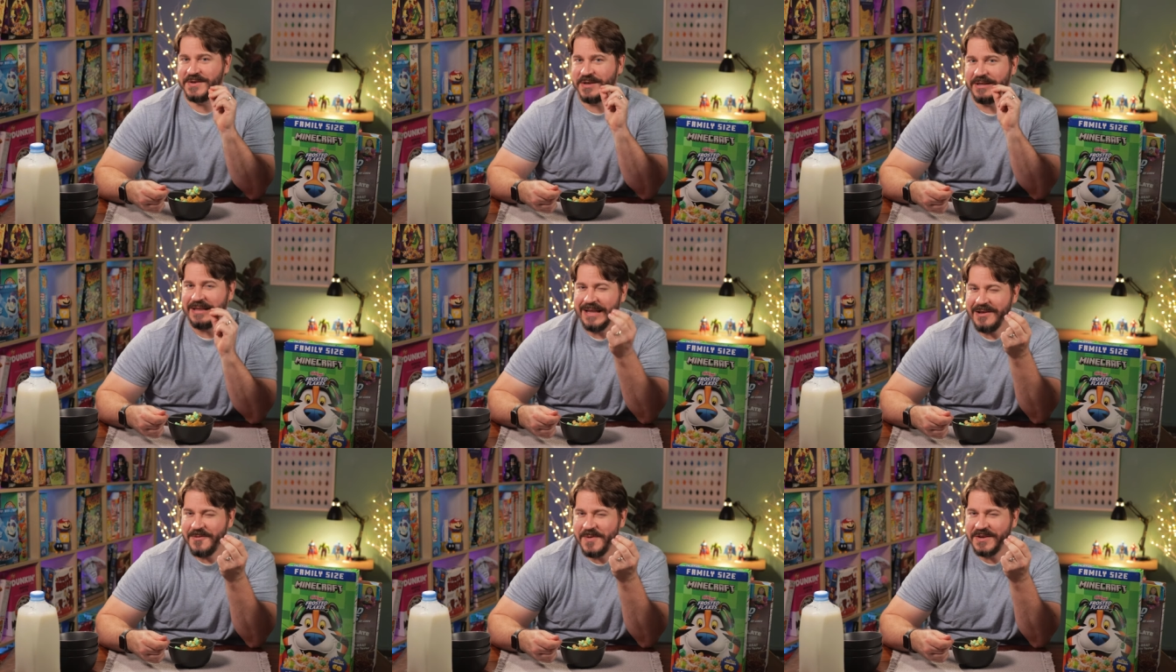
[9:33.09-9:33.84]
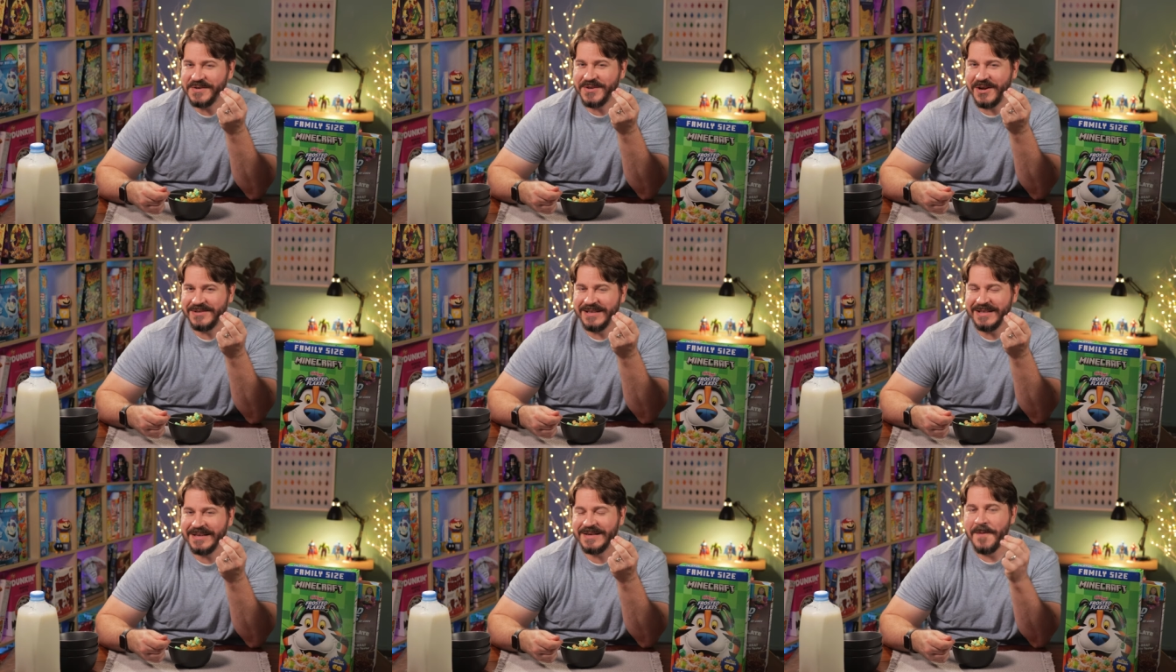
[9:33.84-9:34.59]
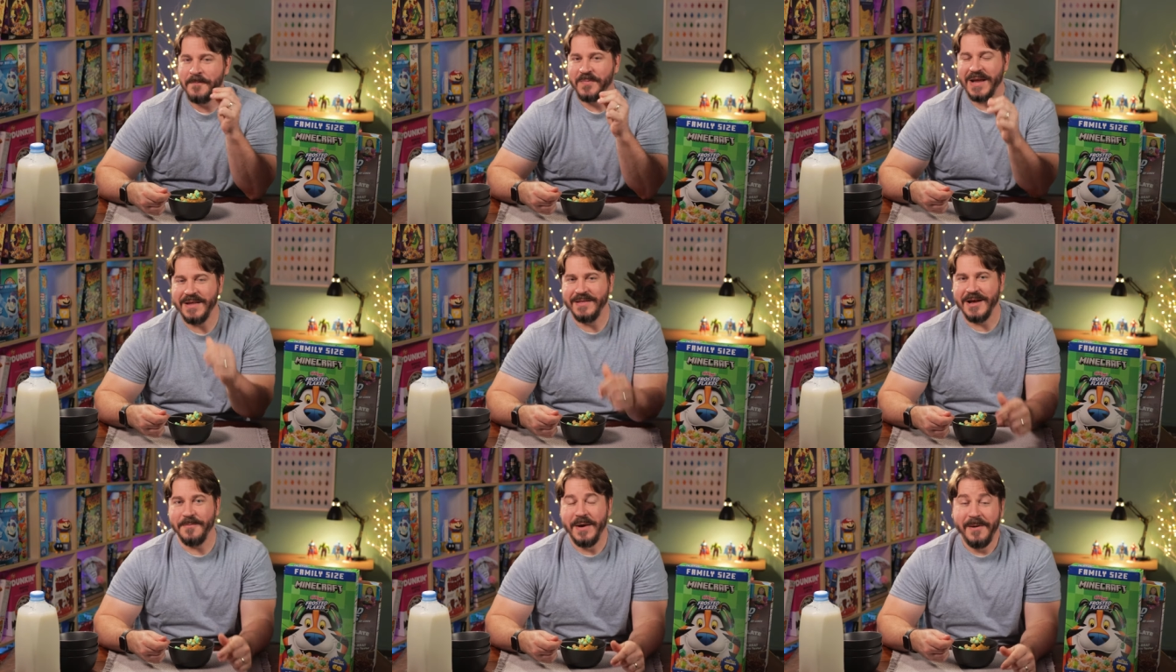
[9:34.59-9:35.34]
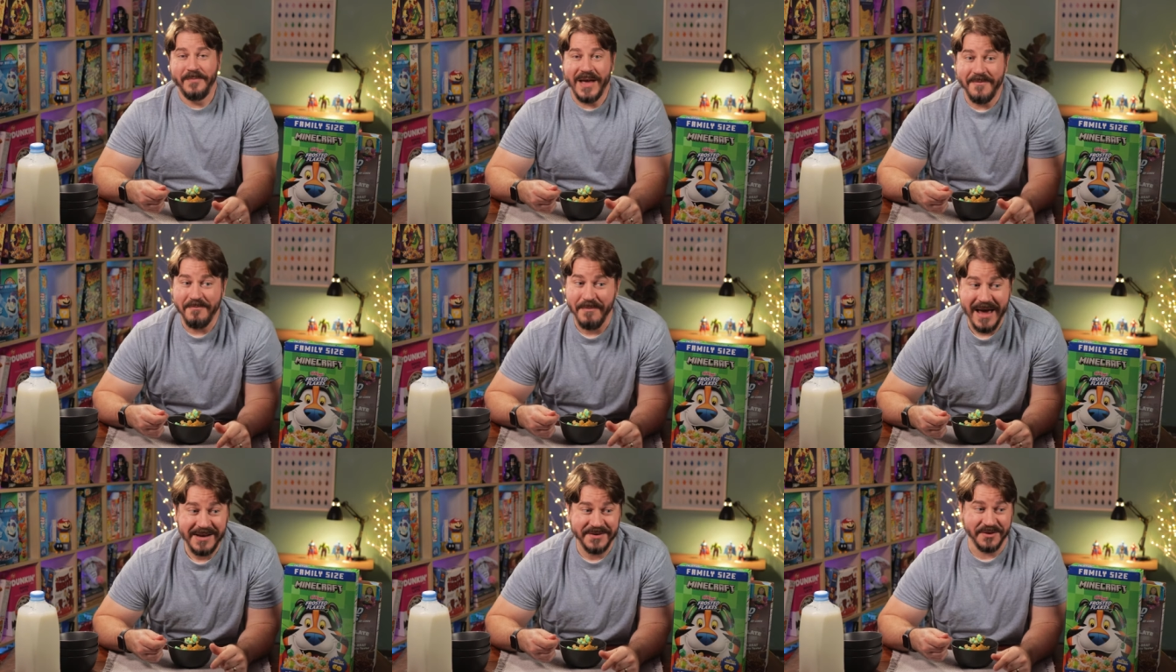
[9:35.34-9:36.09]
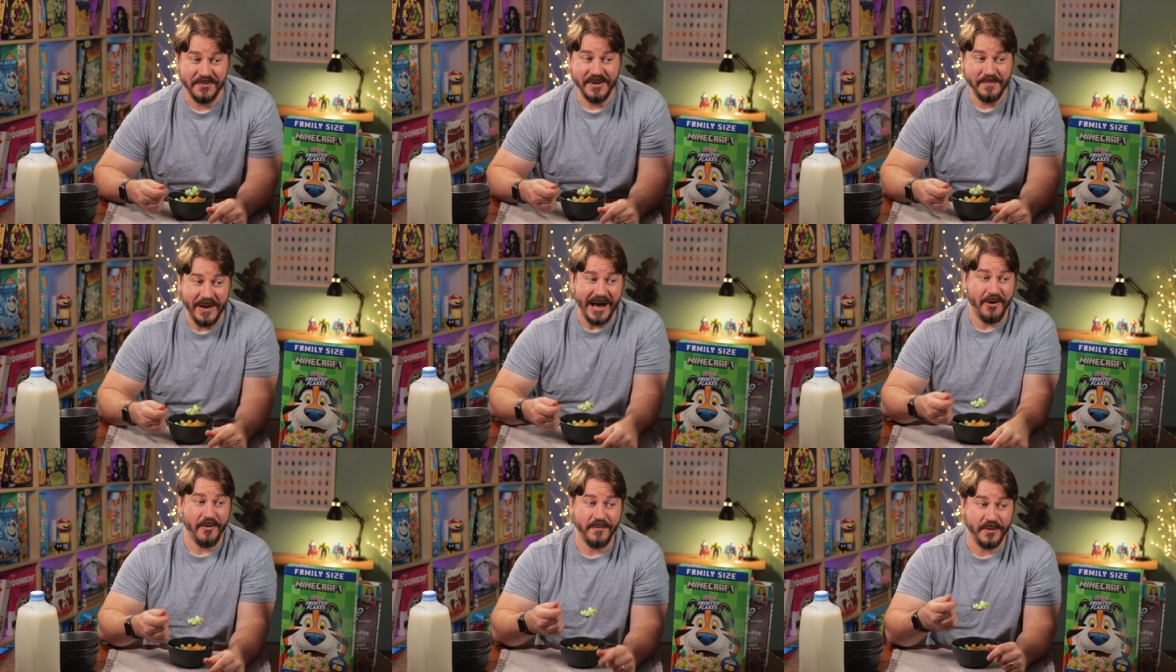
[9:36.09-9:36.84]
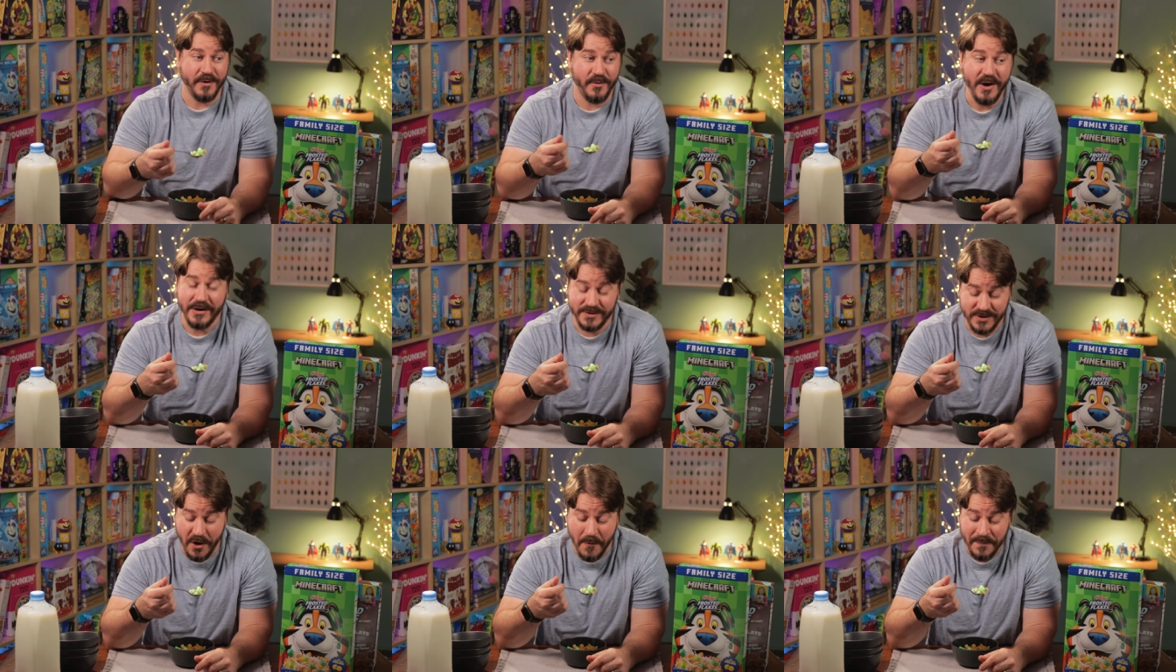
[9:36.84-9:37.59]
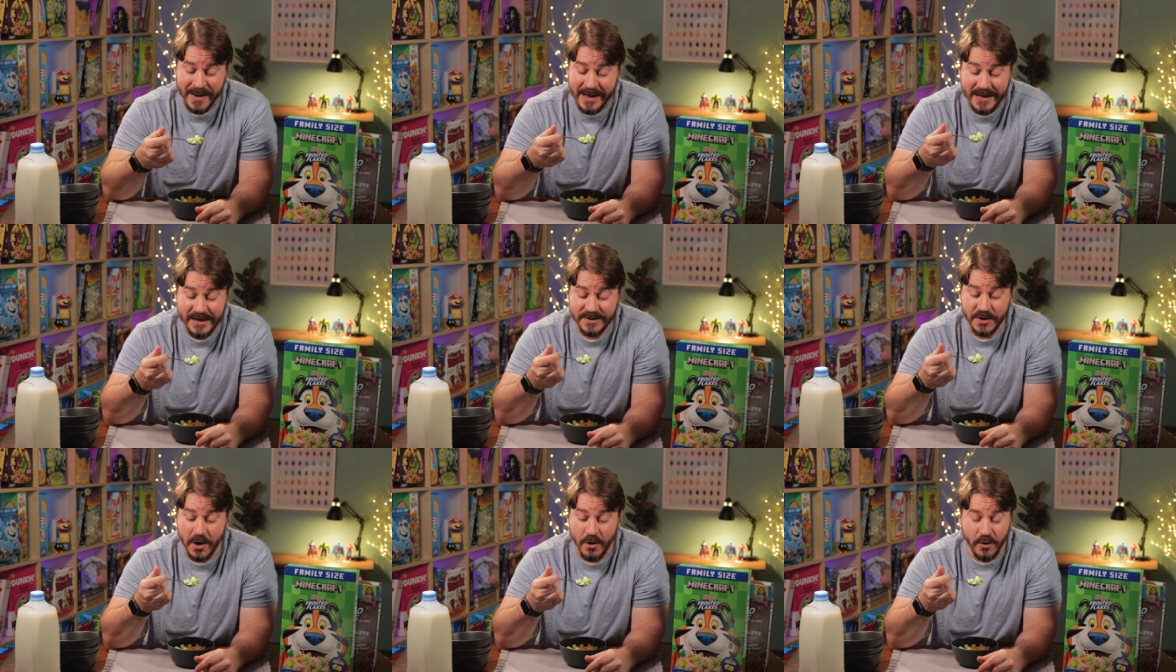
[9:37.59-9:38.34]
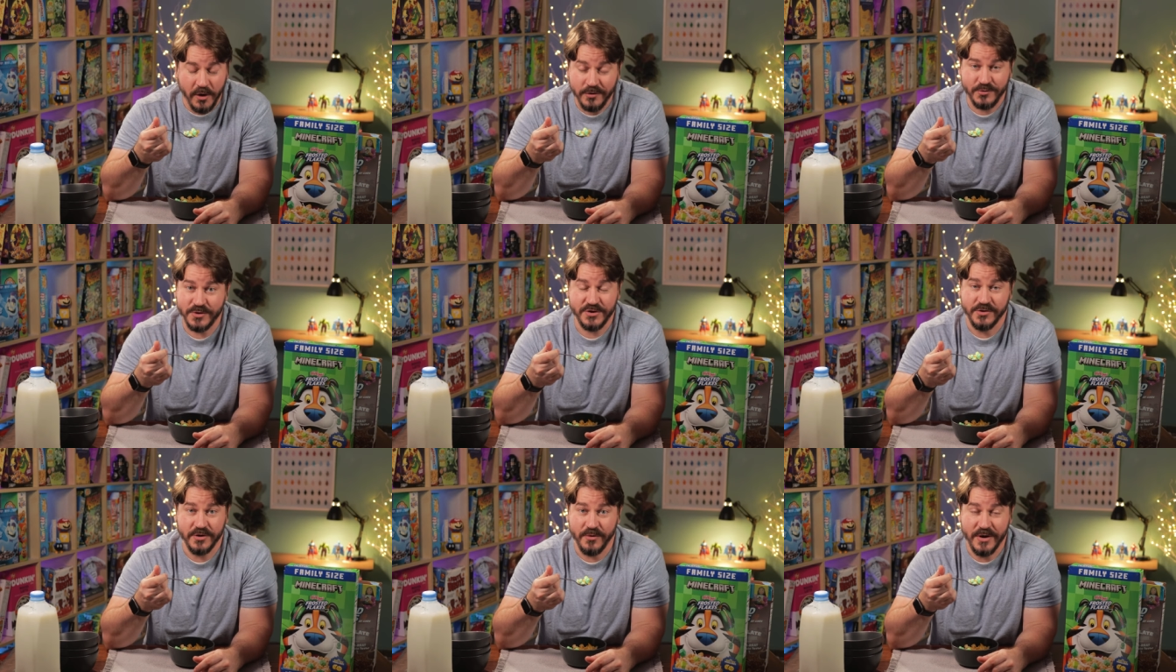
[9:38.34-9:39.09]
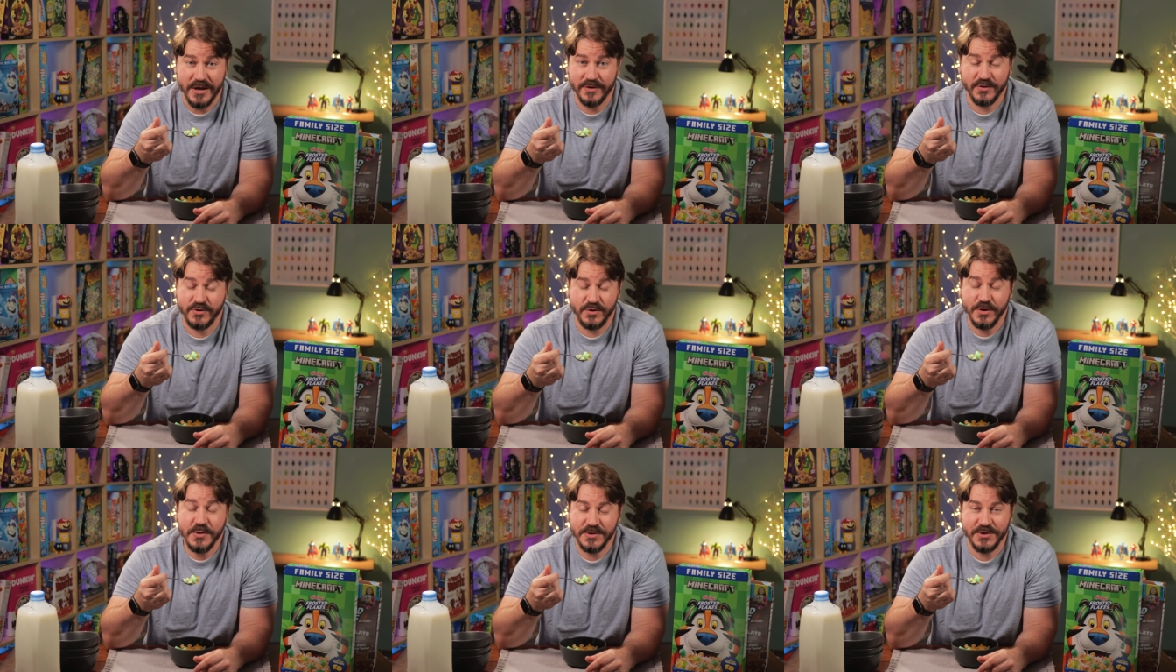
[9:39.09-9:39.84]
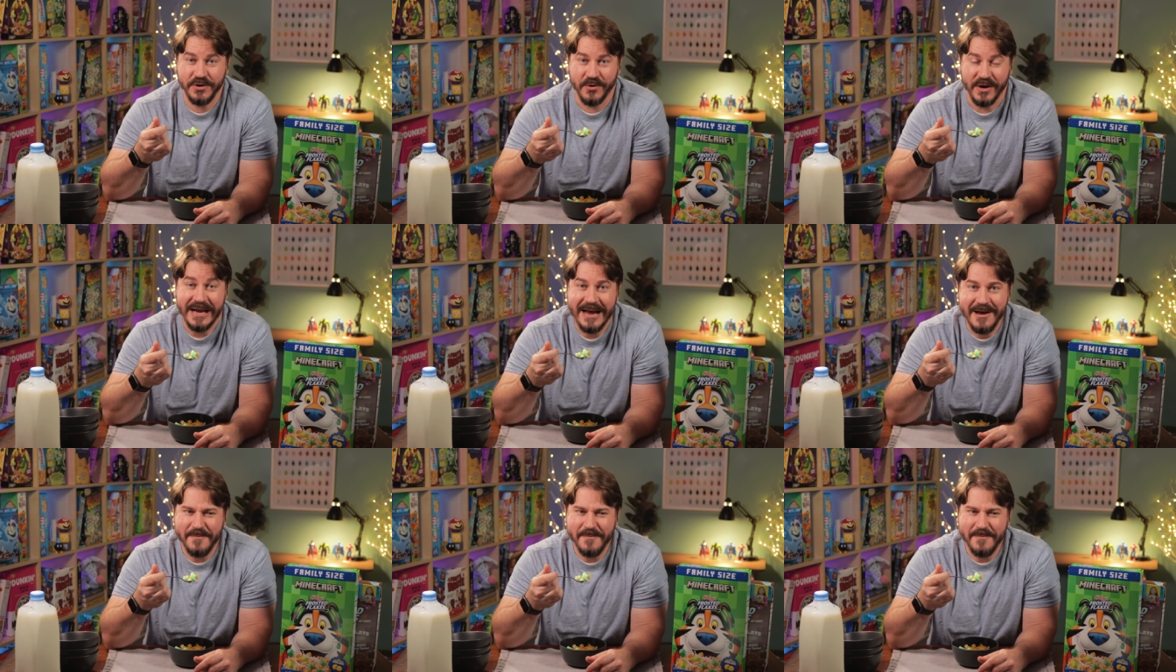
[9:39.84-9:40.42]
There's a little bit of saltiness in them that makes it a really powerful crunch. So it is ultra sugary. It's too sugary,